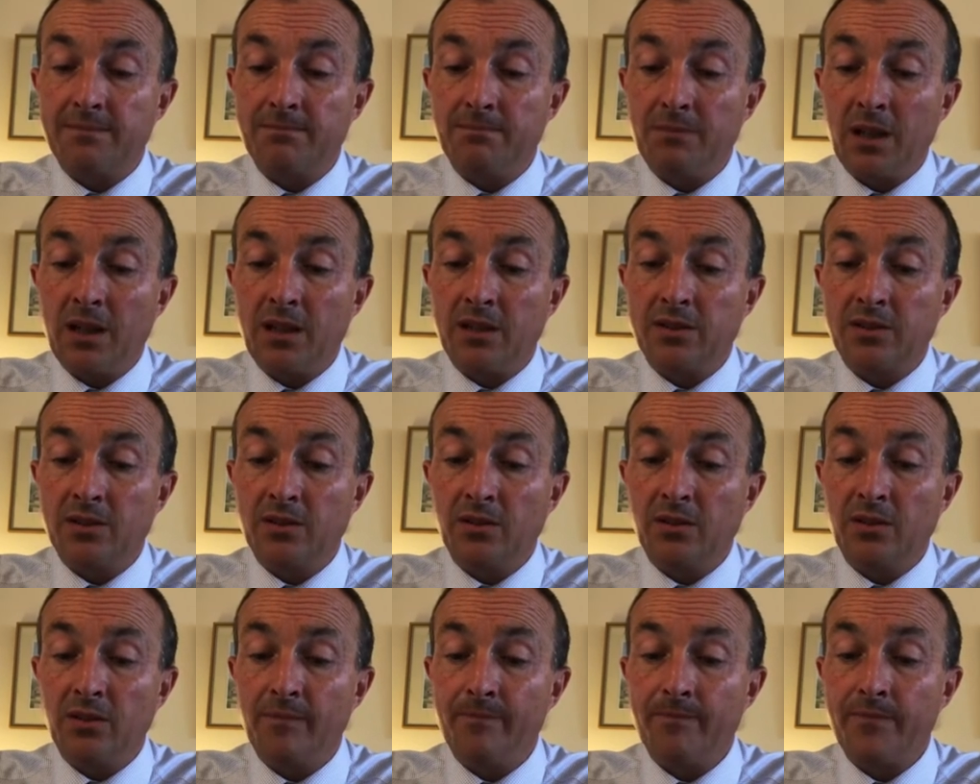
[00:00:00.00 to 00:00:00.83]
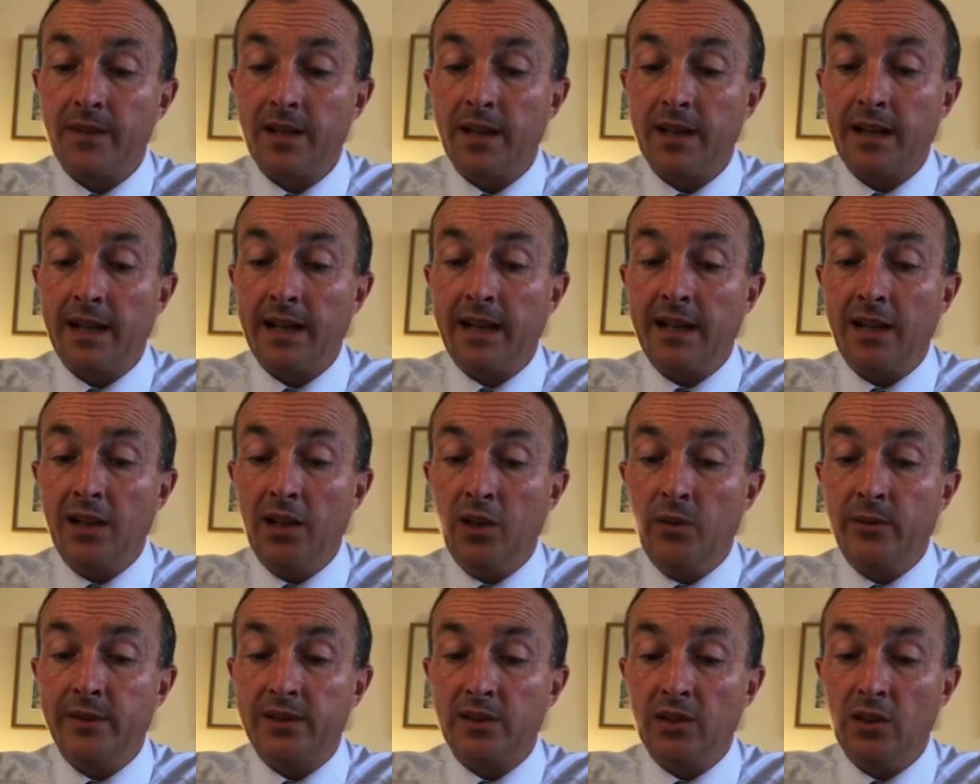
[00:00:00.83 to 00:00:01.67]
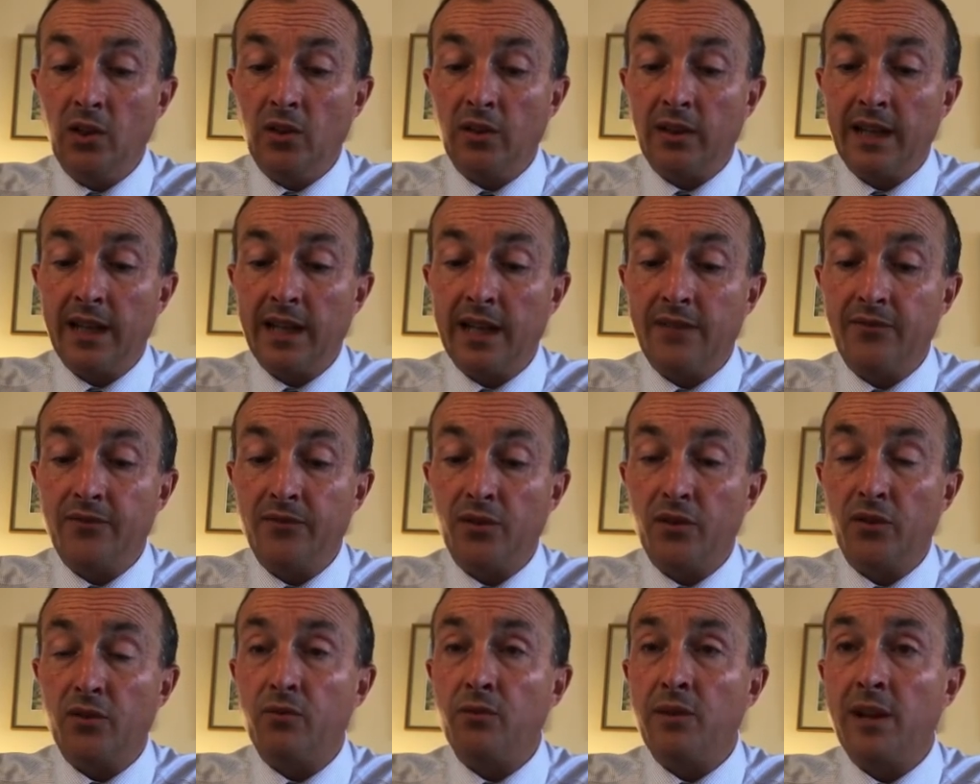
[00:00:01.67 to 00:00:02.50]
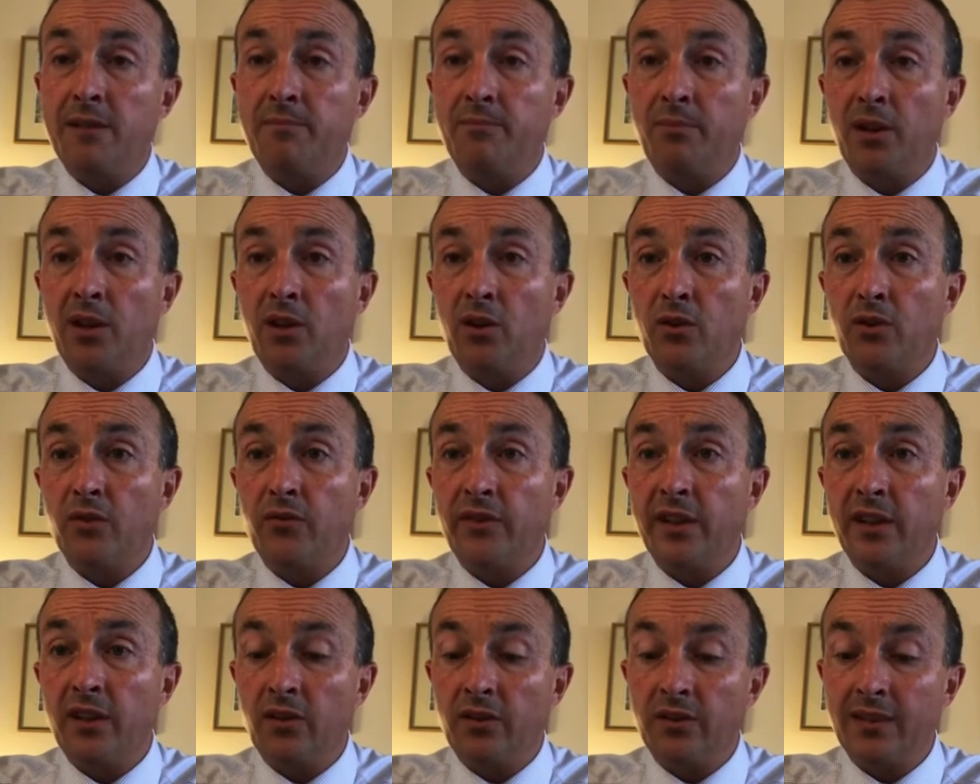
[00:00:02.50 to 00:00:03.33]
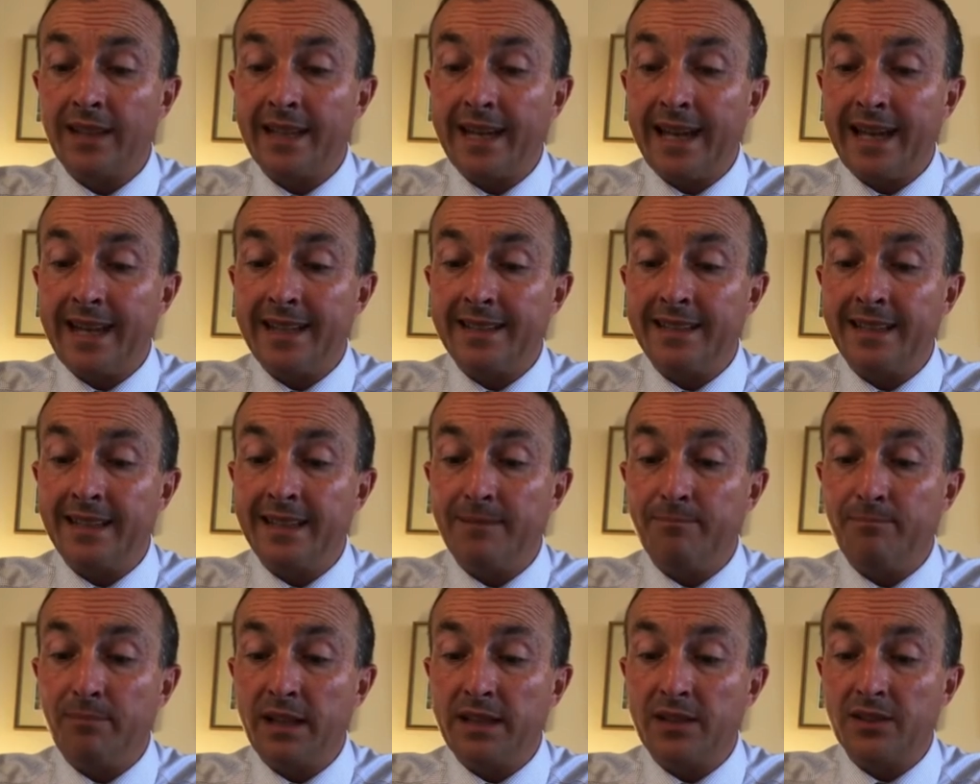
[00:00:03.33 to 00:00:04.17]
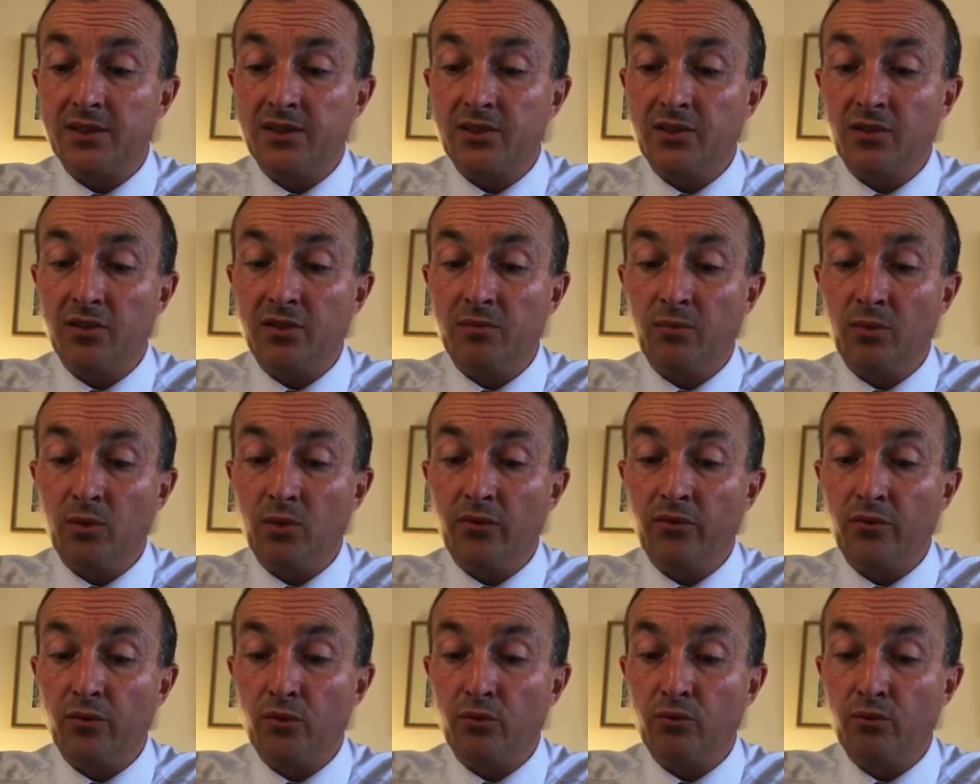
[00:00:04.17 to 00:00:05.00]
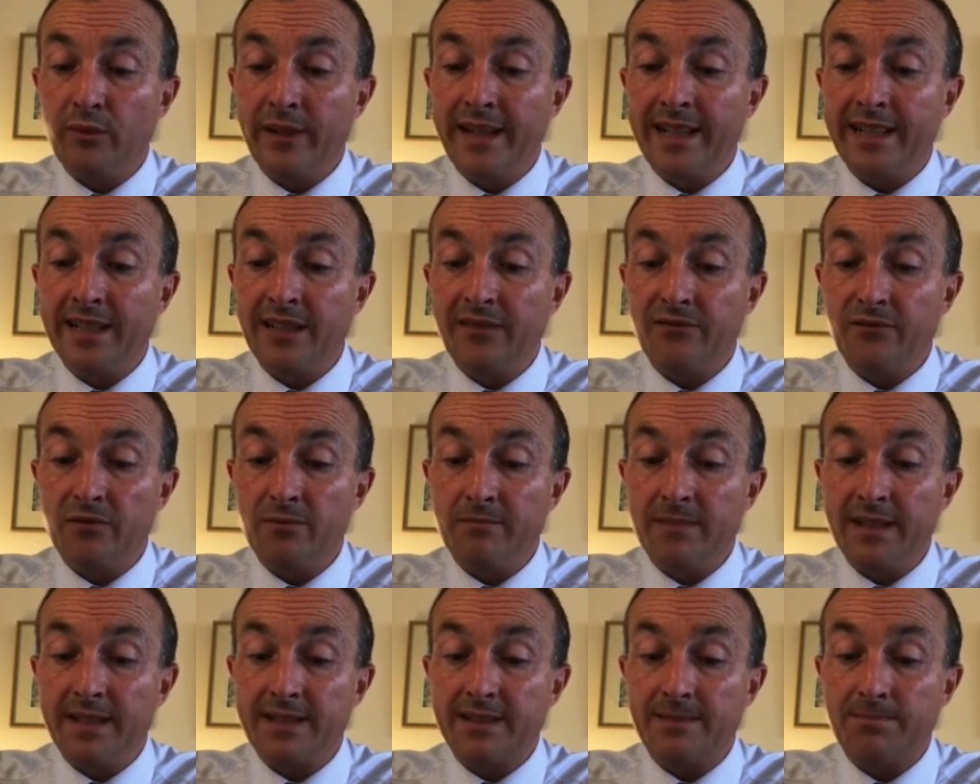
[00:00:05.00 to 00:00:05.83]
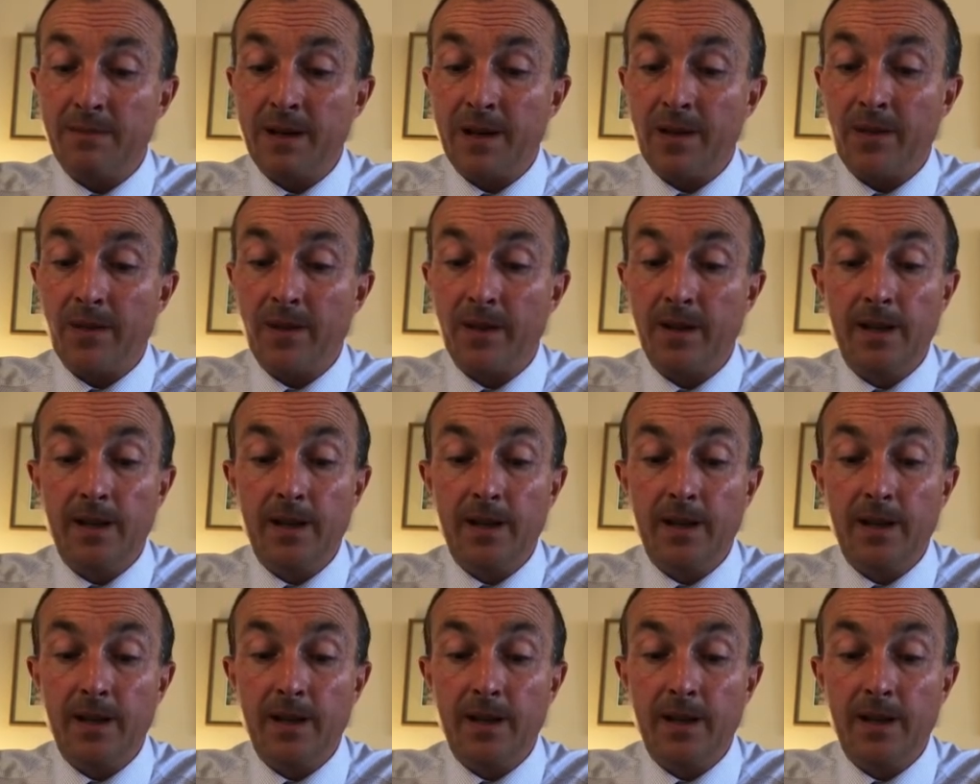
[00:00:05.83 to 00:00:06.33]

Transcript: Marskell, Lewis Lockhead for a great biography on Gandhi, Ben Scudamore for reading from Miss Smith,